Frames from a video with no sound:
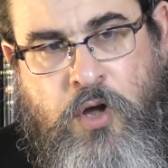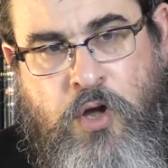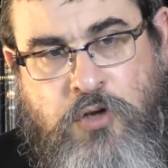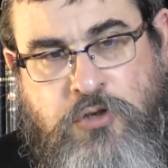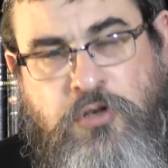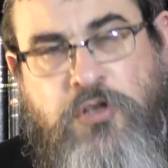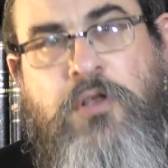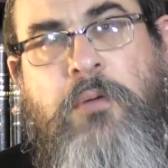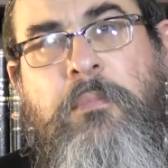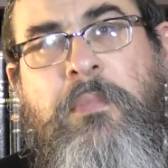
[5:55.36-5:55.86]

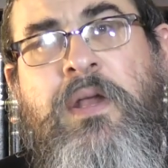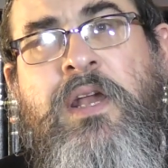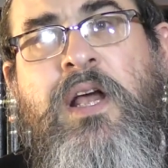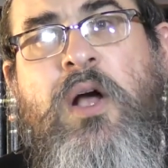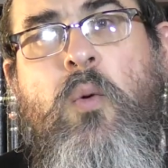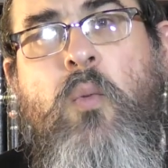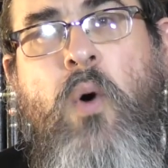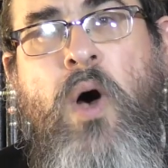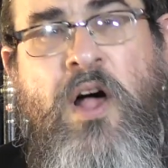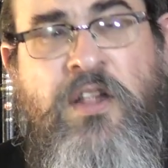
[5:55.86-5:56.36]
So the
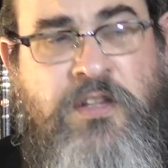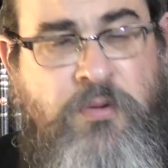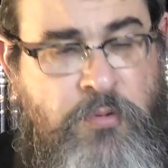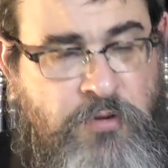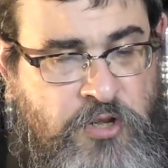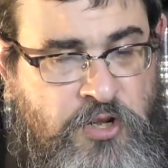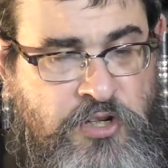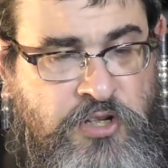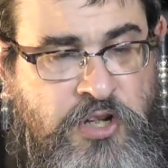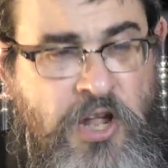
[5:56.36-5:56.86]
minig was that
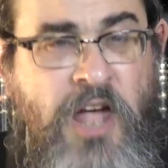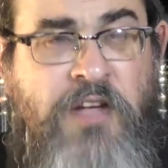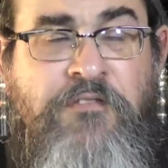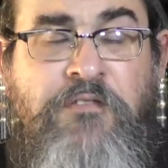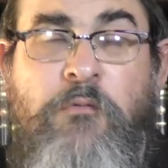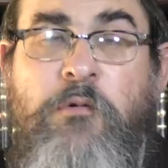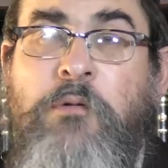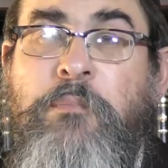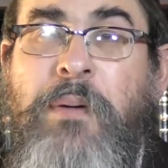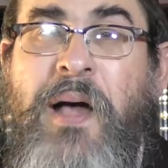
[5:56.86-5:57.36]
when the
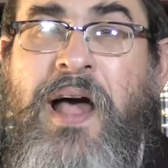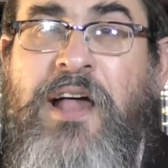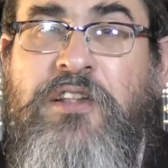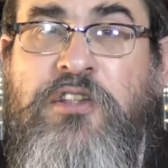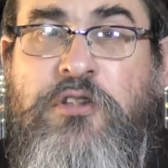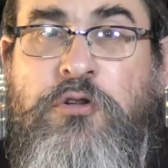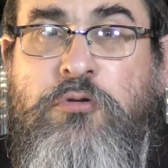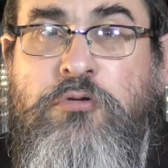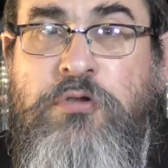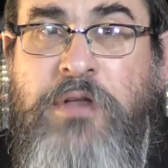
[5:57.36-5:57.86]
Sefer would pass
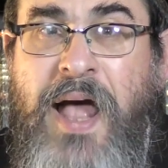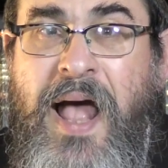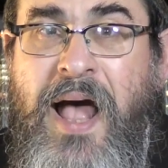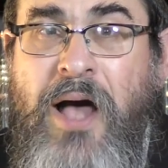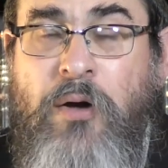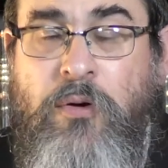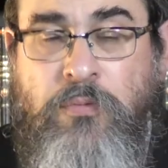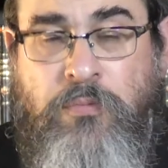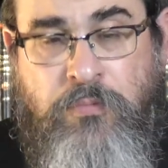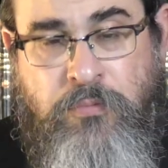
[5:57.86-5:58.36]
through
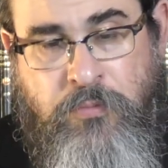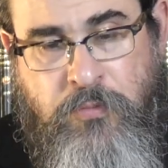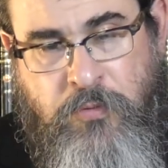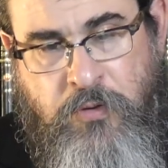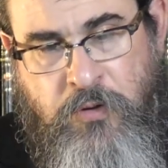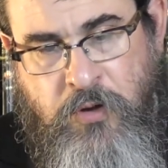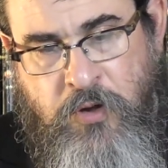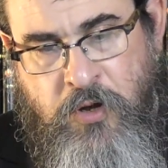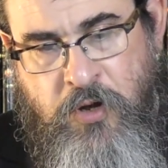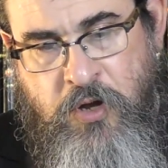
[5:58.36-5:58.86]
town,
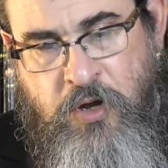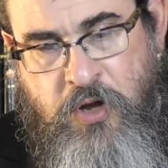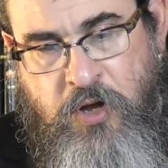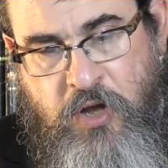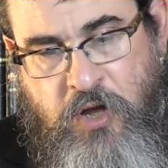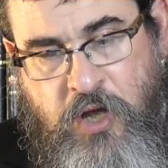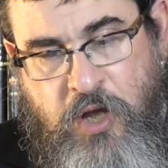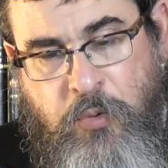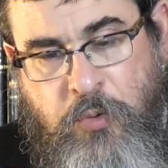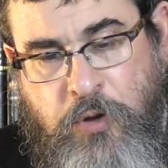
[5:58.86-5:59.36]

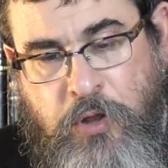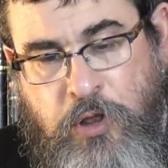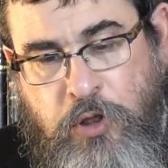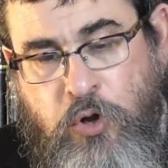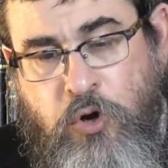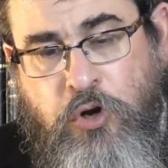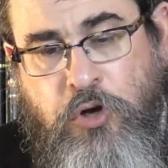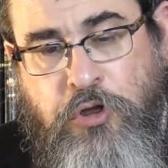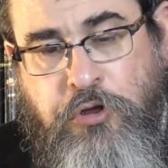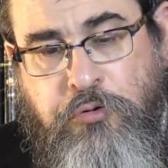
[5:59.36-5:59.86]
he would
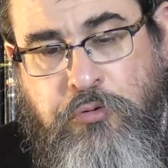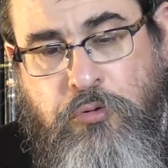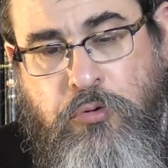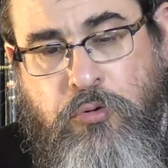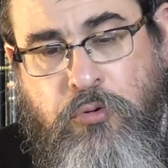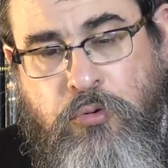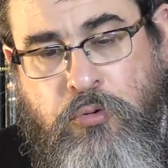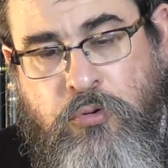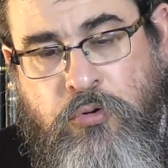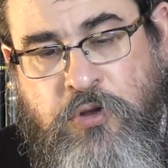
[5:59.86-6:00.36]
look
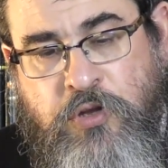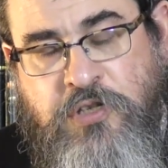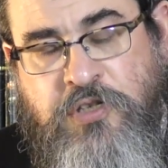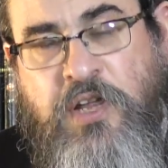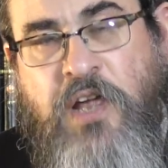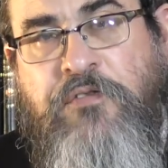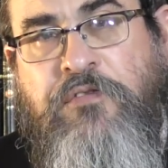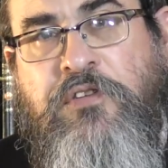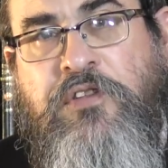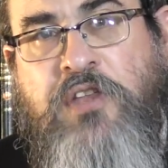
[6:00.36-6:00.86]
through the
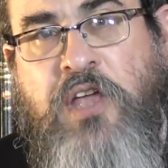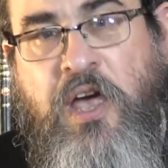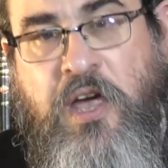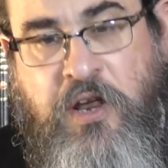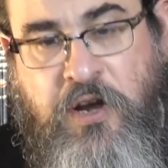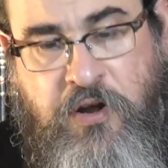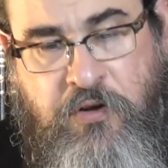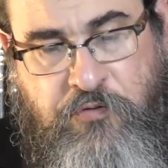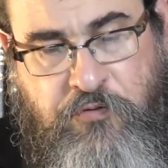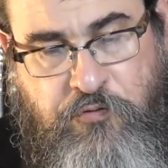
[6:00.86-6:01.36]
Sefer
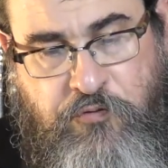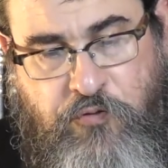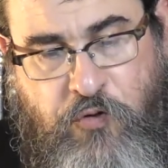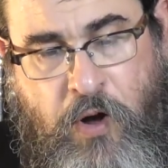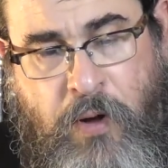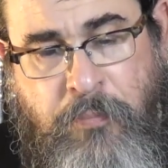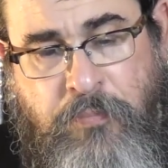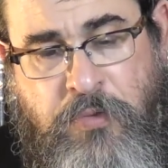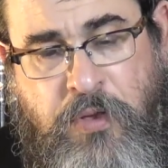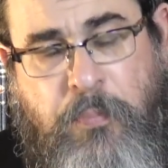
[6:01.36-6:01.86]
Torah
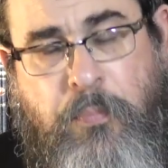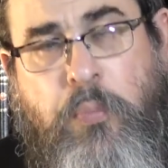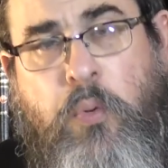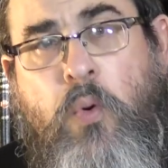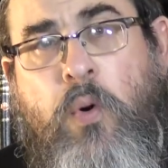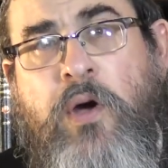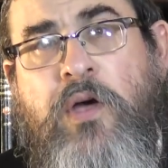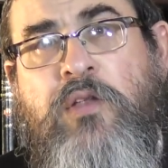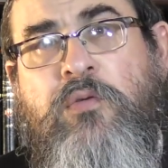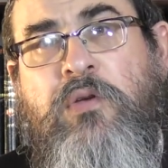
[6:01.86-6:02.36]
from the
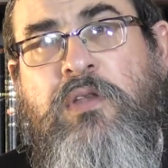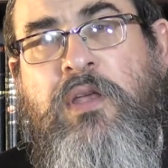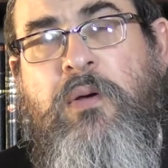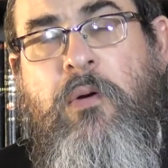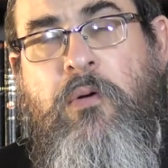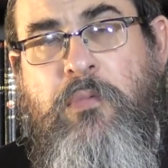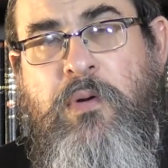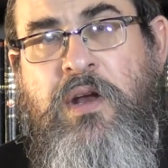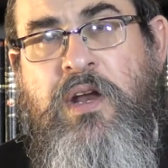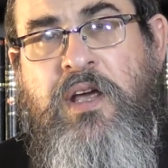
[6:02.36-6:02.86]
point where they
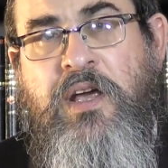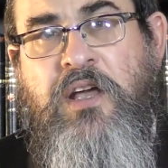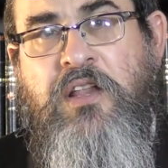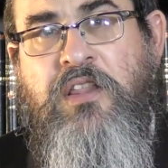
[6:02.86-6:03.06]
were reading